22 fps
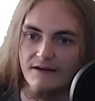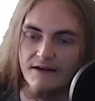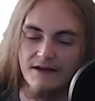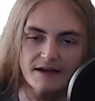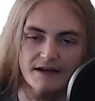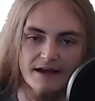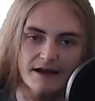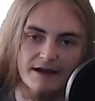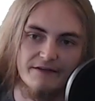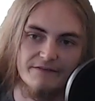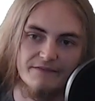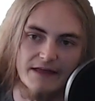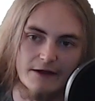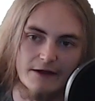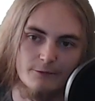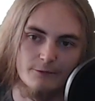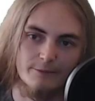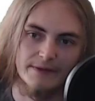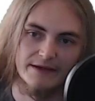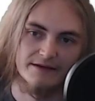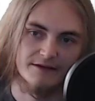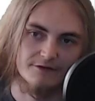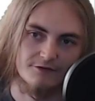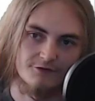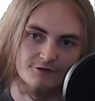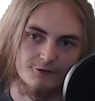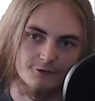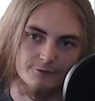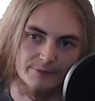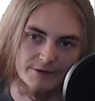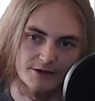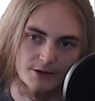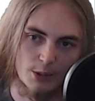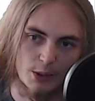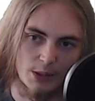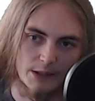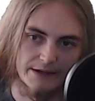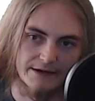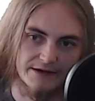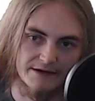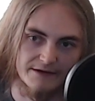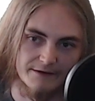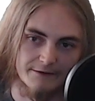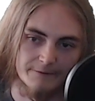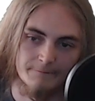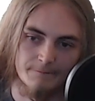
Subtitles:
and that'll make it super clear